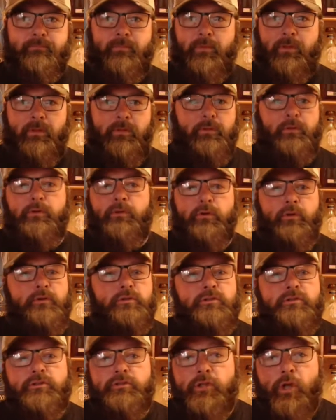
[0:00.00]

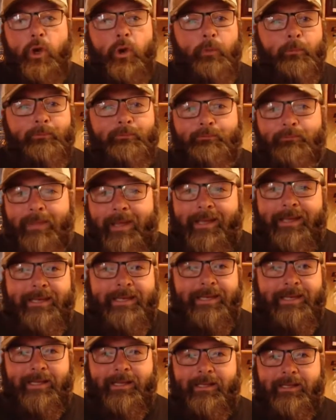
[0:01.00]
There's so
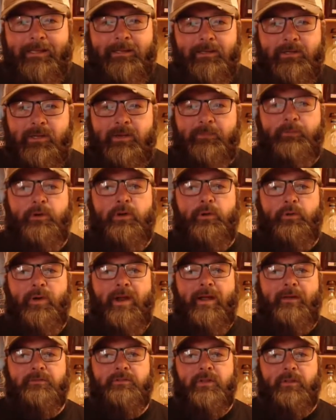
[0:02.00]
many different
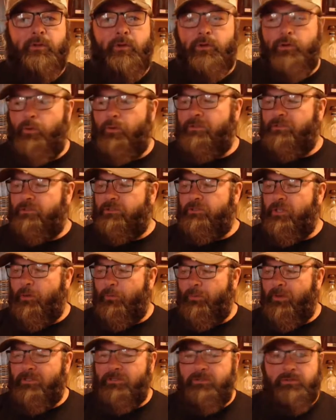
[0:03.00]
crafts, and they're doing so
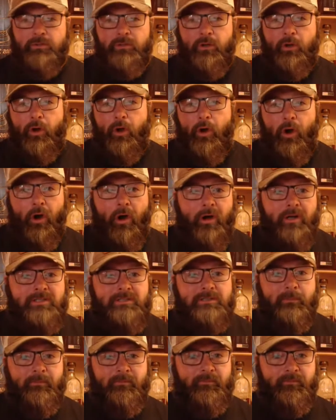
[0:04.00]
much
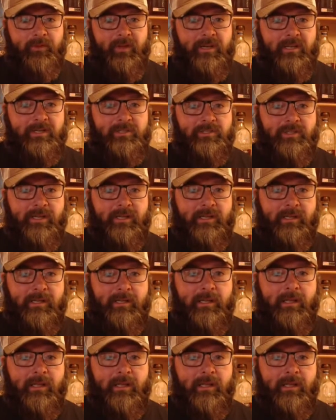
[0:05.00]
awesome finishing,